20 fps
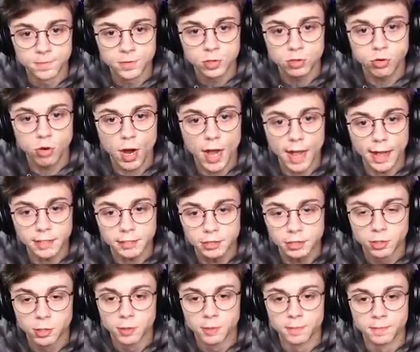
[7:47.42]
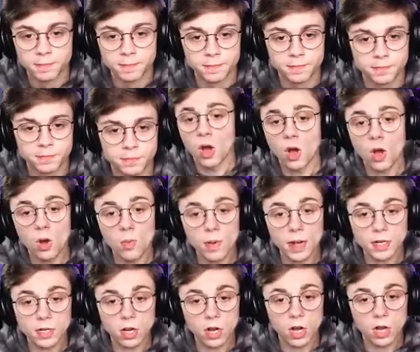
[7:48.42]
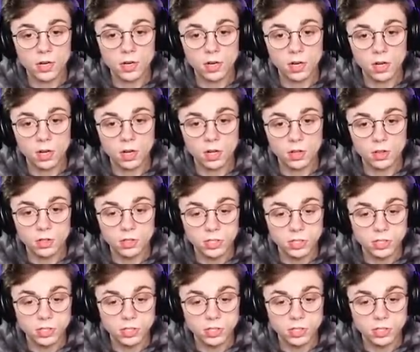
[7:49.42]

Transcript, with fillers: Trash! Oh my god, uh, look